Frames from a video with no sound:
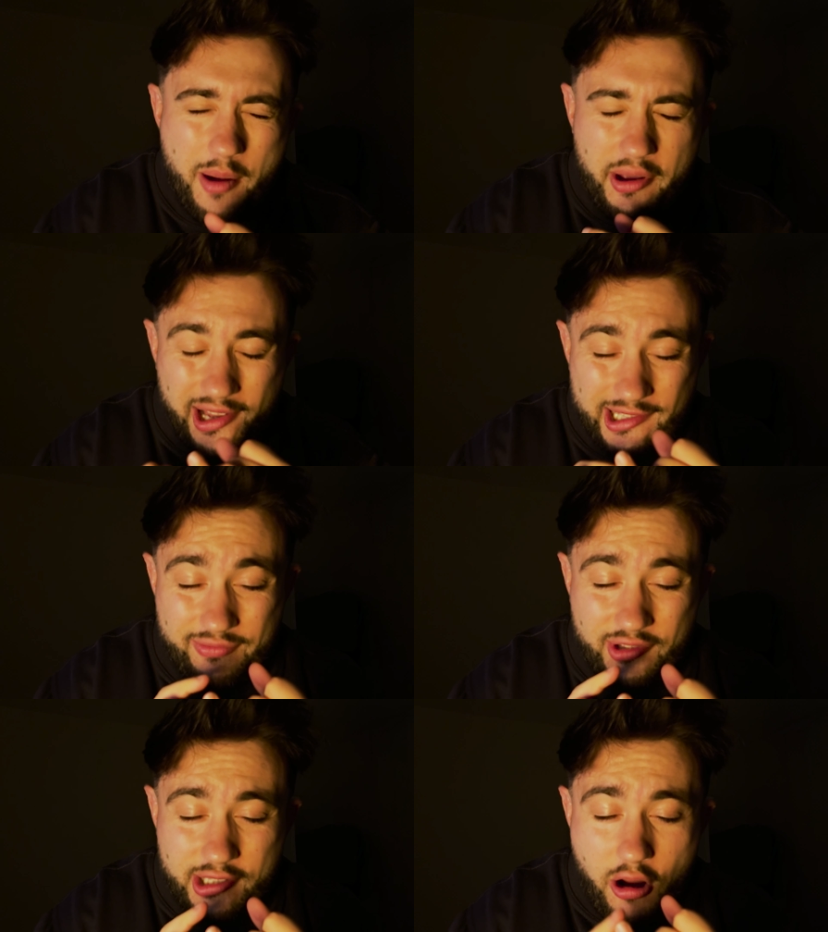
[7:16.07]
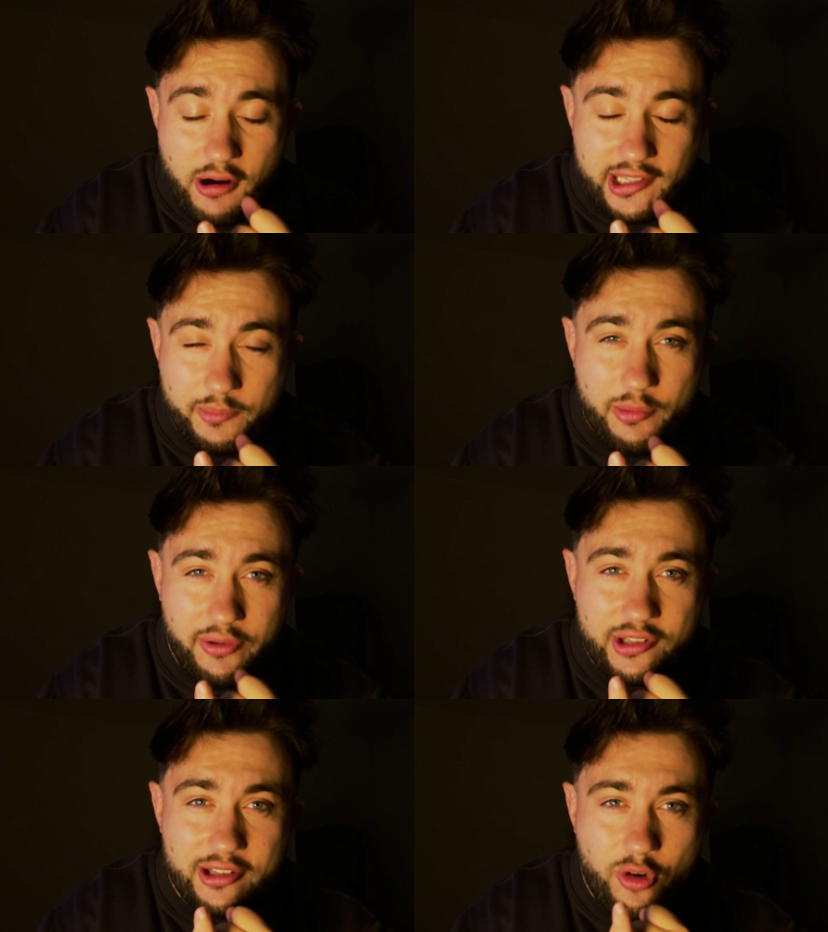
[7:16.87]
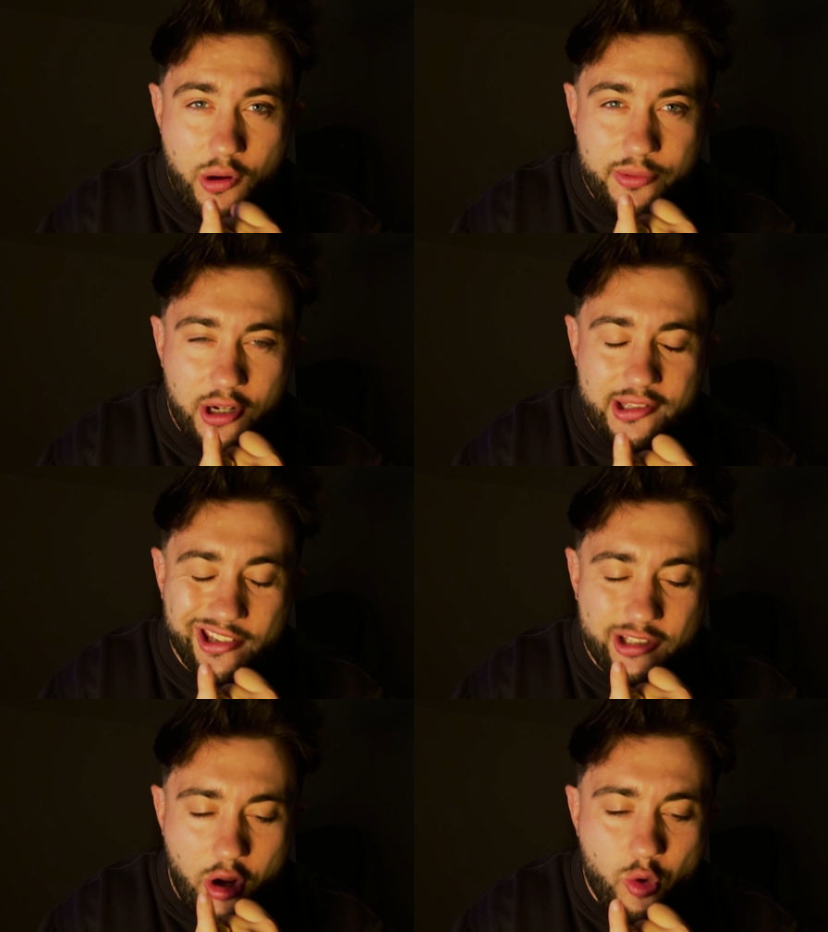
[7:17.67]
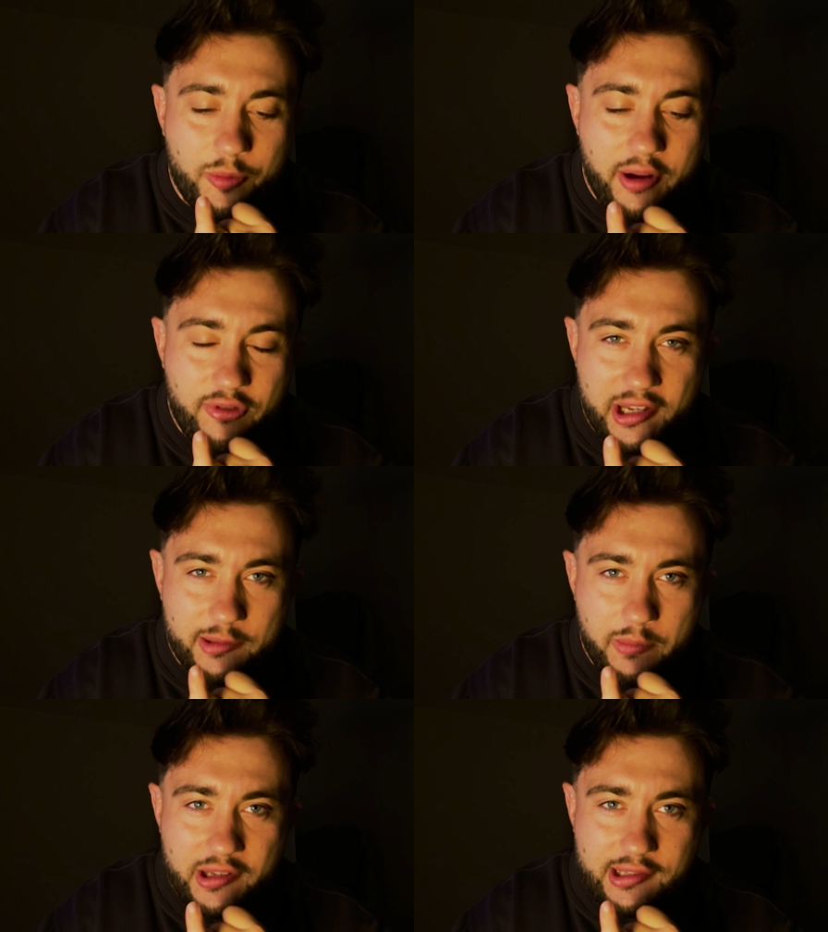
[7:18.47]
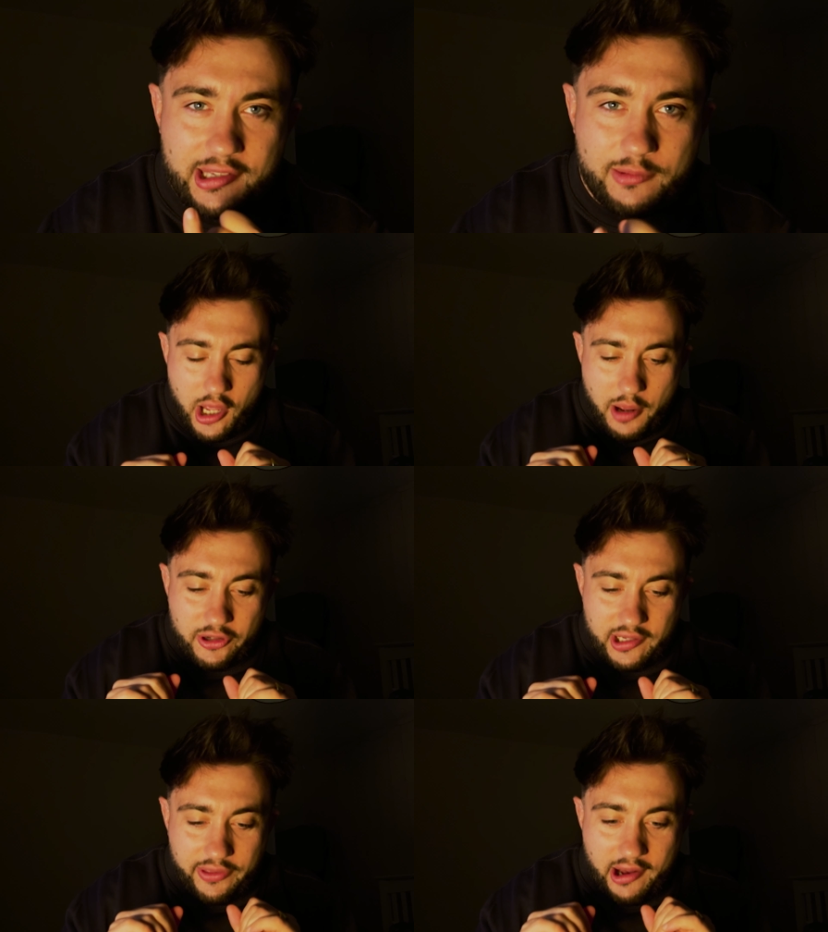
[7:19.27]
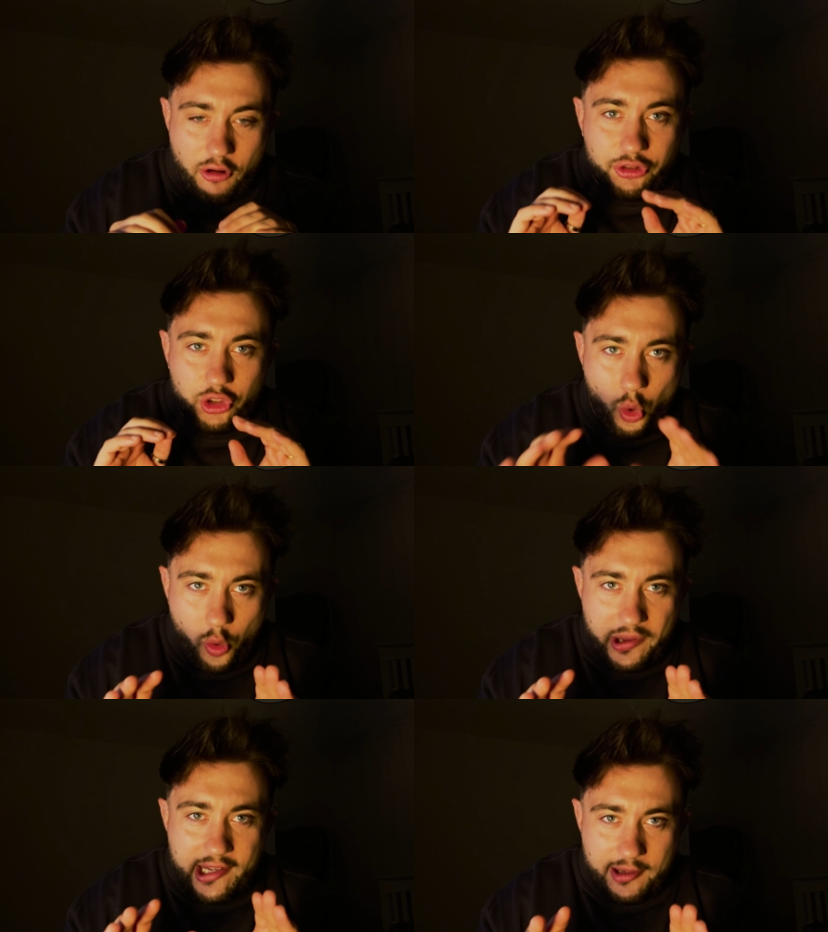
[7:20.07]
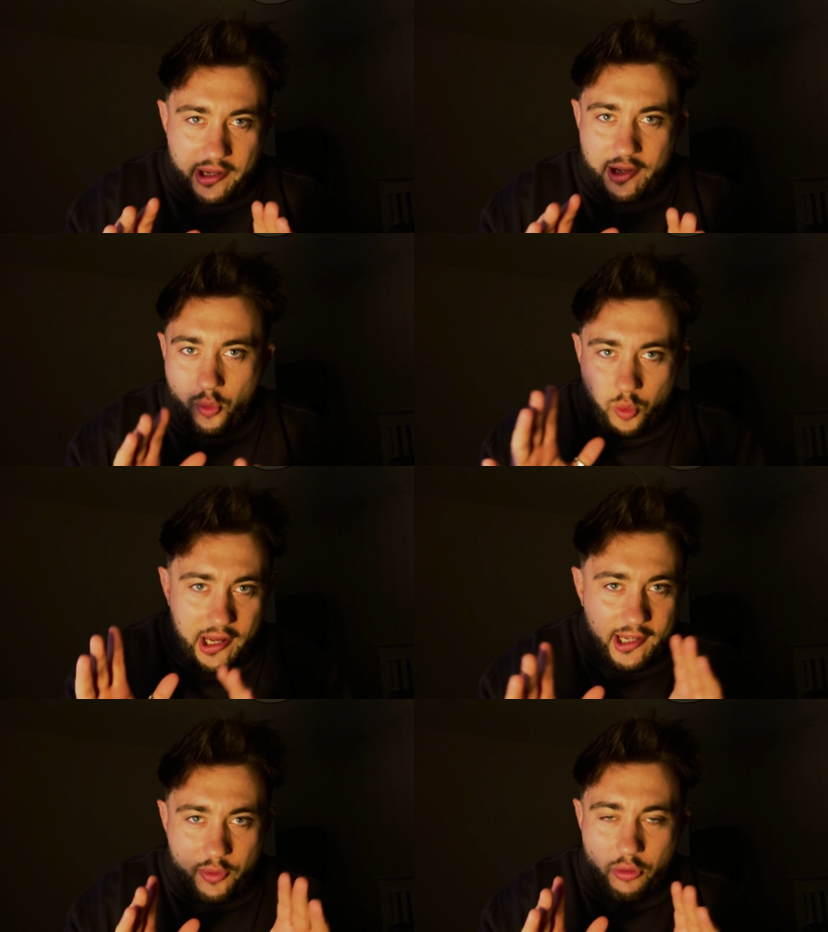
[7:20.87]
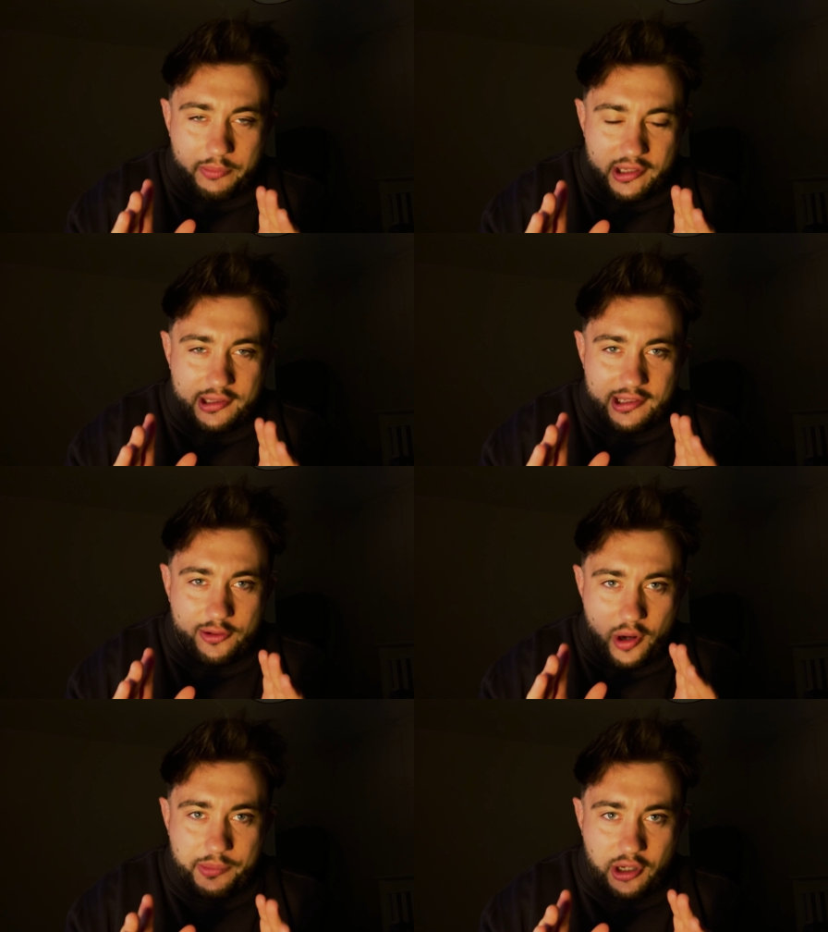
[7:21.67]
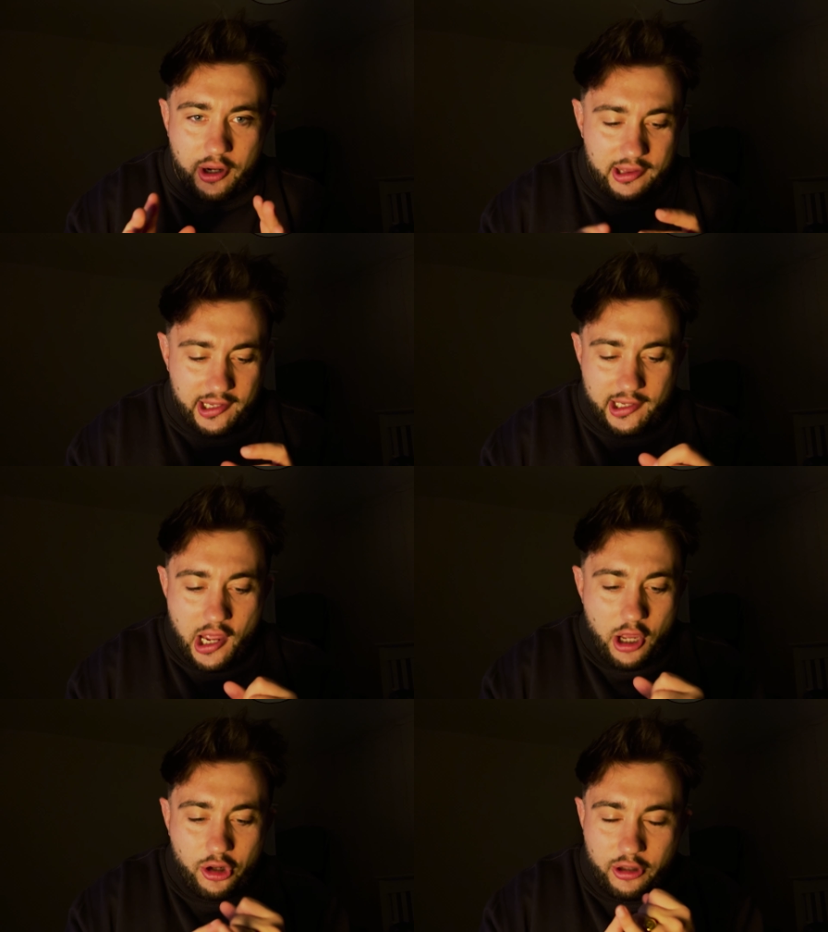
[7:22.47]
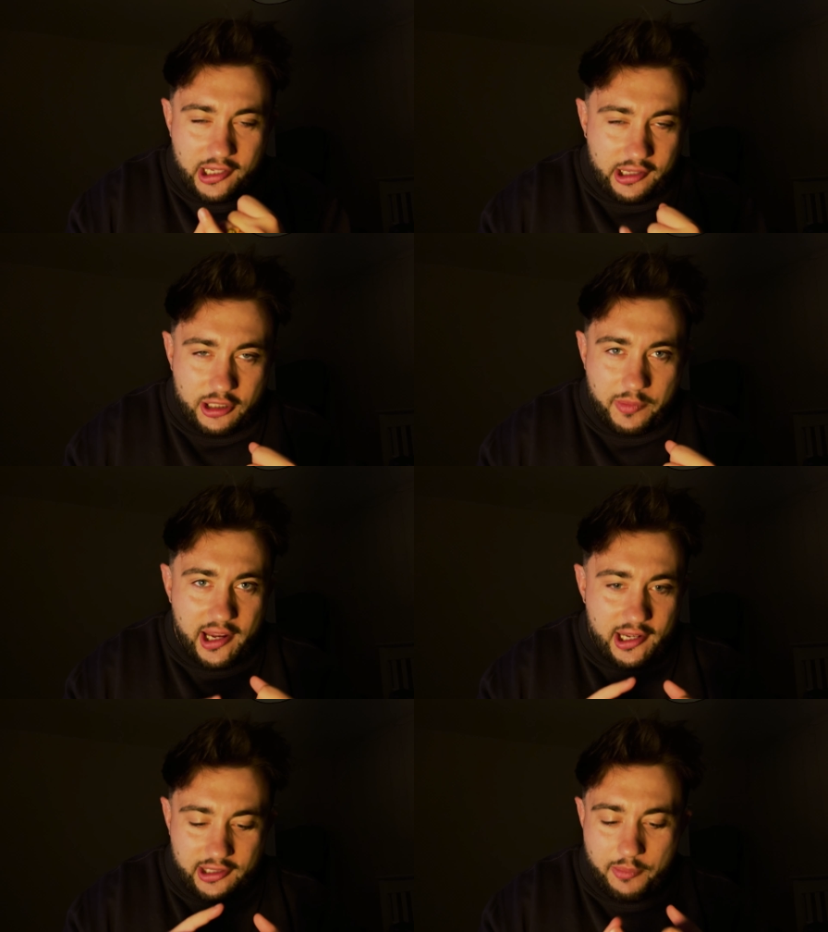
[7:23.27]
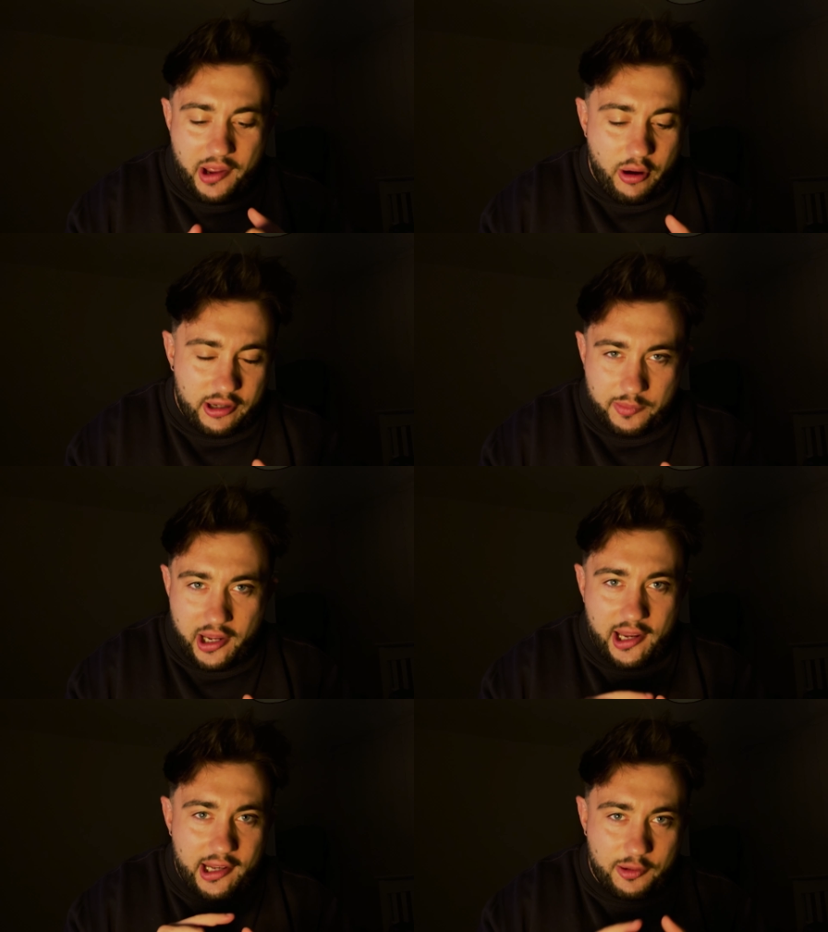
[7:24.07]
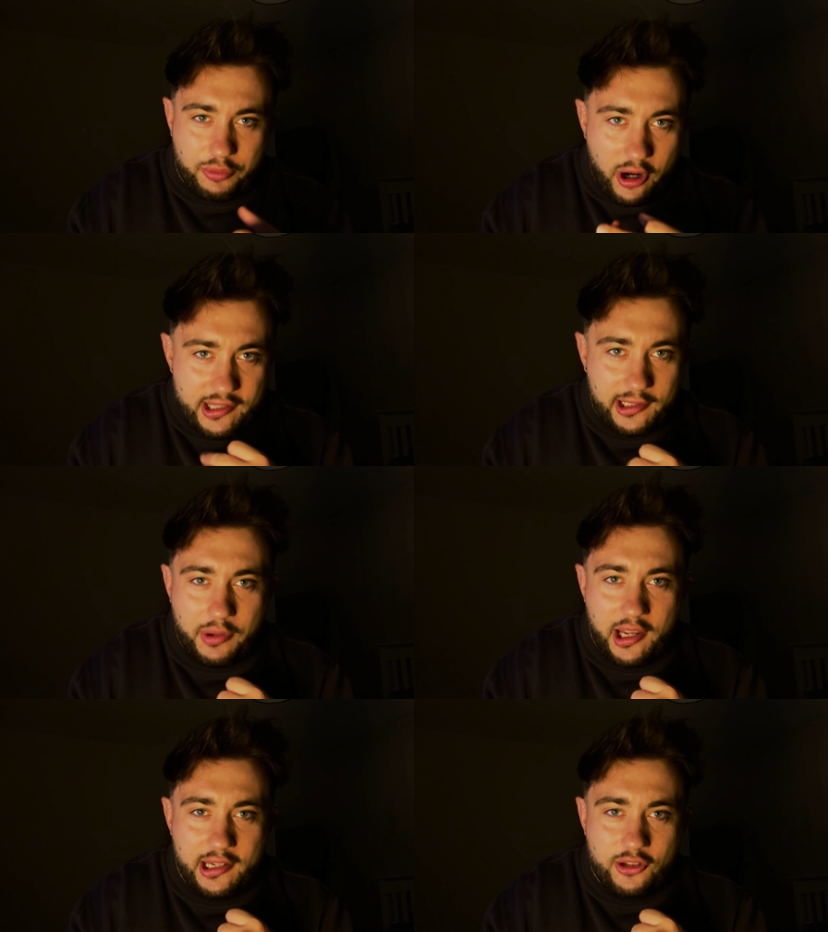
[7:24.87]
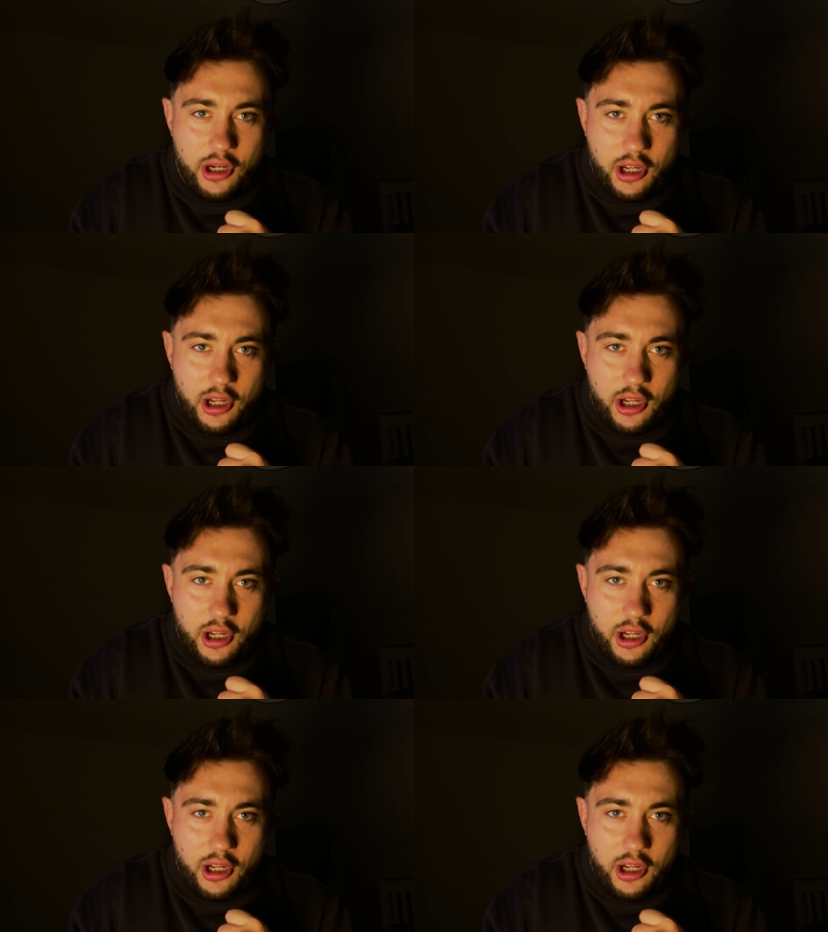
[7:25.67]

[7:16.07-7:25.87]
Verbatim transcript: But that targeting people who visit your website is a goldmine for B2B businesses. Because if they're on your B2B weird, boring businesses website, the contact us page, the about us page, the pricing page,